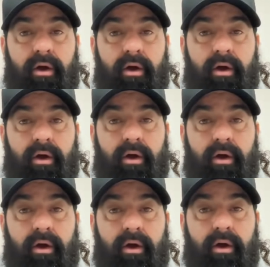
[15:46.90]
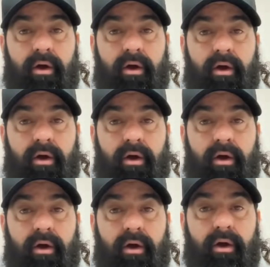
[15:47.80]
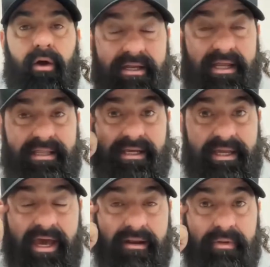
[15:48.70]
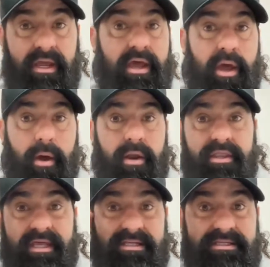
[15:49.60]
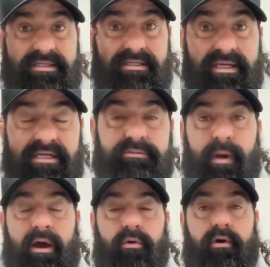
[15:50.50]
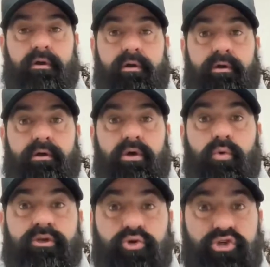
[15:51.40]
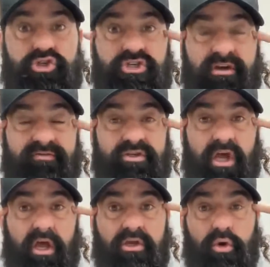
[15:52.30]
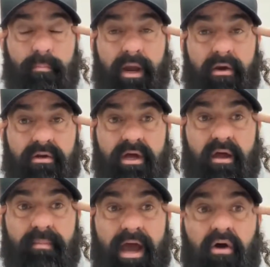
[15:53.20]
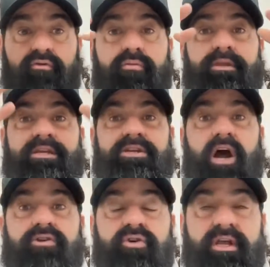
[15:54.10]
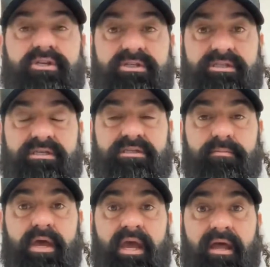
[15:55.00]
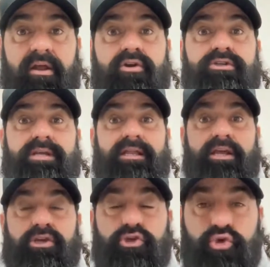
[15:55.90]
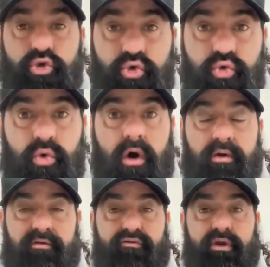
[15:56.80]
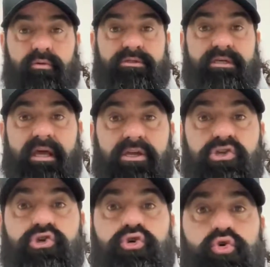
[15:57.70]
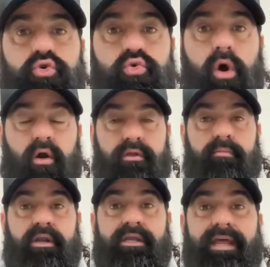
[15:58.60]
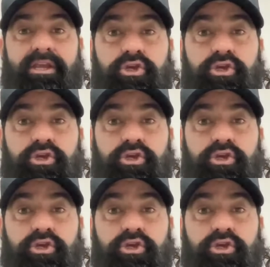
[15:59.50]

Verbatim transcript: is power. We teach that money mindset in the academy. This is power. When you shift your paradigm out from the indoctrination system and understand that you are the frequency, that you are the money, that